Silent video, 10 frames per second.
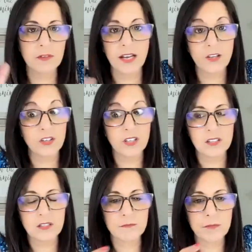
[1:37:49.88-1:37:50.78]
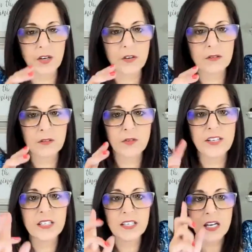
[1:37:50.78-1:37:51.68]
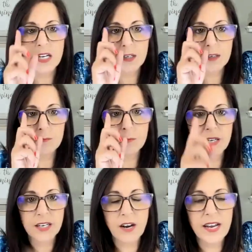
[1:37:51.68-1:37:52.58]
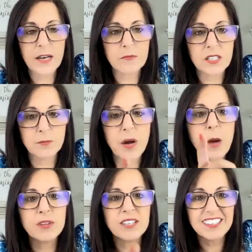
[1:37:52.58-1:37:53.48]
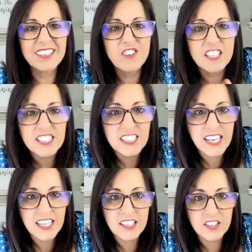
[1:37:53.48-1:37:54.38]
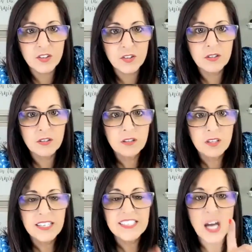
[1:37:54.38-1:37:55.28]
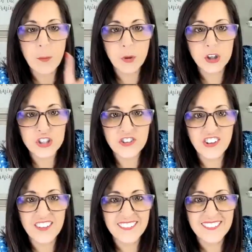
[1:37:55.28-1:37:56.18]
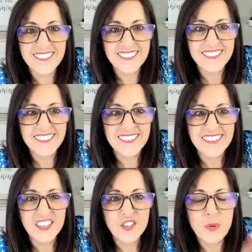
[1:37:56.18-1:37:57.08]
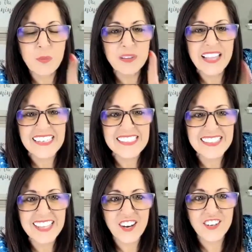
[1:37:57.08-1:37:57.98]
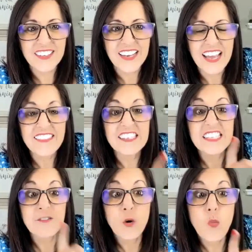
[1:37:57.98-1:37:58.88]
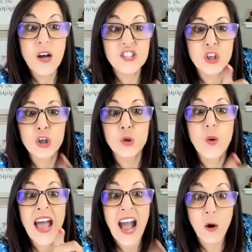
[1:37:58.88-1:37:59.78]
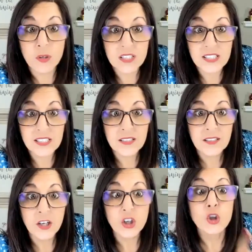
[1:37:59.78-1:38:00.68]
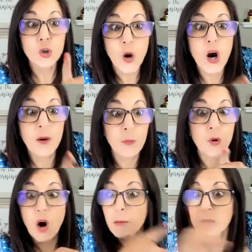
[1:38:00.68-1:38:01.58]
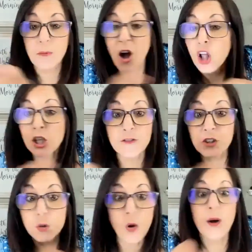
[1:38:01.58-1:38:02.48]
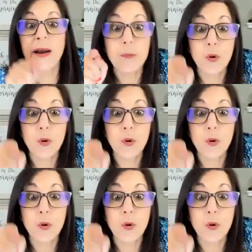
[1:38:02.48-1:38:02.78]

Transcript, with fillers: I couldn't. It's been crazy. But here I am to publicly vindicate you it's not personal. You've been planted there, and the devil wants you out. You are a problem. All of you are a